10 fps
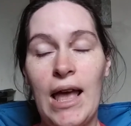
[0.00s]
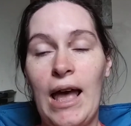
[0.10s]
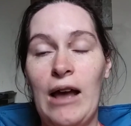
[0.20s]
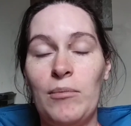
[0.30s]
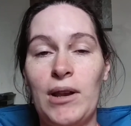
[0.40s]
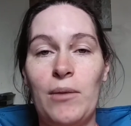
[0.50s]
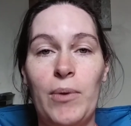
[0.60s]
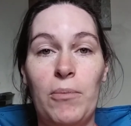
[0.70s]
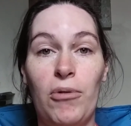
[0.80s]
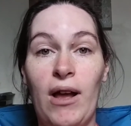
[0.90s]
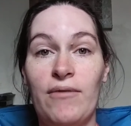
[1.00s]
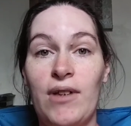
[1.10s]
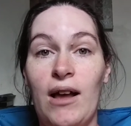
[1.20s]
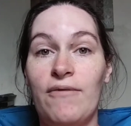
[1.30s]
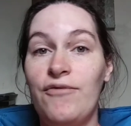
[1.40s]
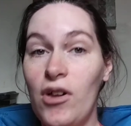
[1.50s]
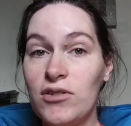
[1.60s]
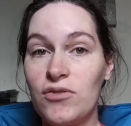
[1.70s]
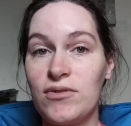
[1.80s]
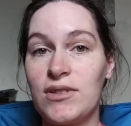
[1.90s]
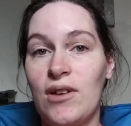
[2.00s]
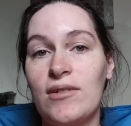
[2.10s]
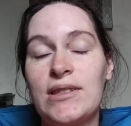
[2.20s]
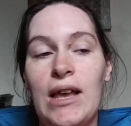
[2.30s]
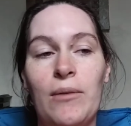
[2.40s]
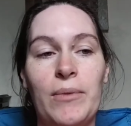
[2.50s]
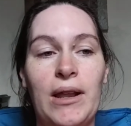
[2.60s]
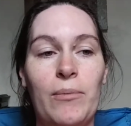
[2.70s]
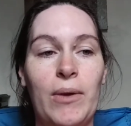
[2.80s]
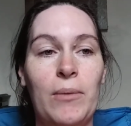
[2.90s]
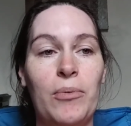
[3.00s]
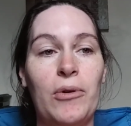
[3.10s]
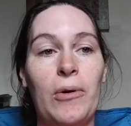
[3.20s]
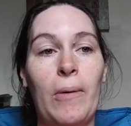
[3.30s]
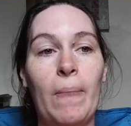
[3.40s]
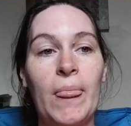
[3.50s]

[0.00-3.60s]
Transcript: How many people have got false results, how many people